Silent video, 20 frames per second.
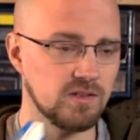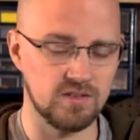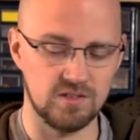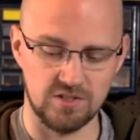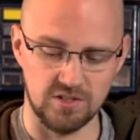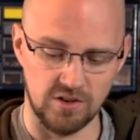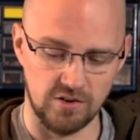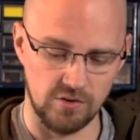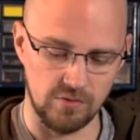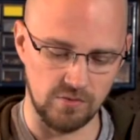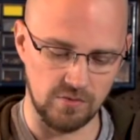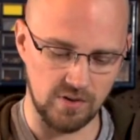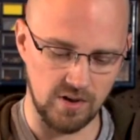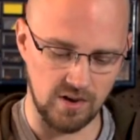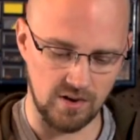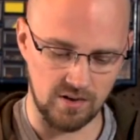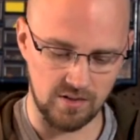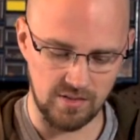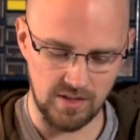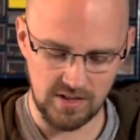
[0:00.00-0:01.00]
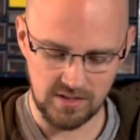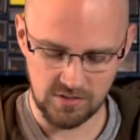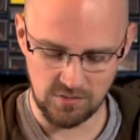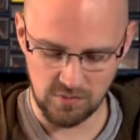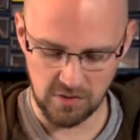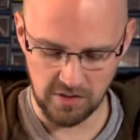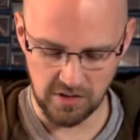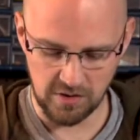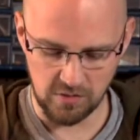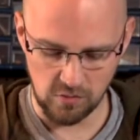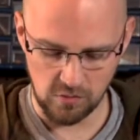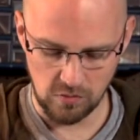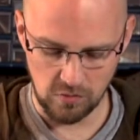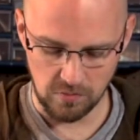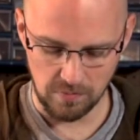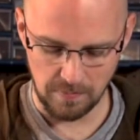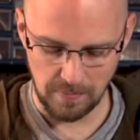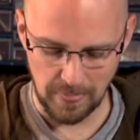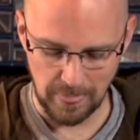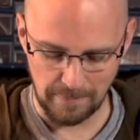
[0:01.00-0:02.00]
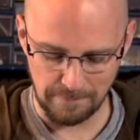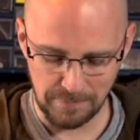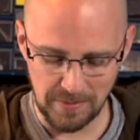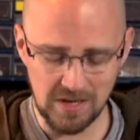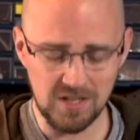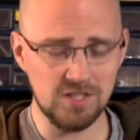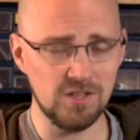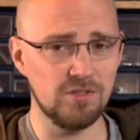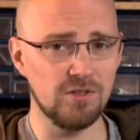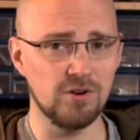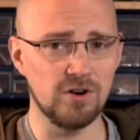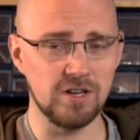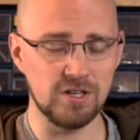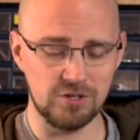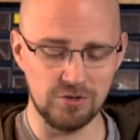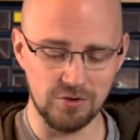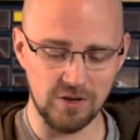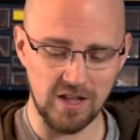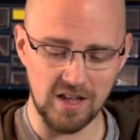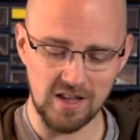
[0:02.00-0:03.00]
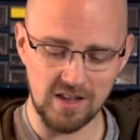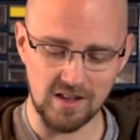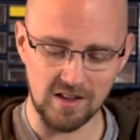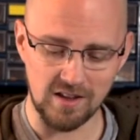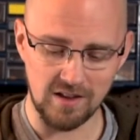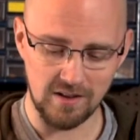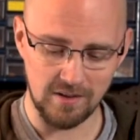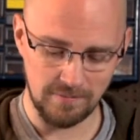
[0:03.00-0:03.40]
so that's really cool. And it's a 32 gig.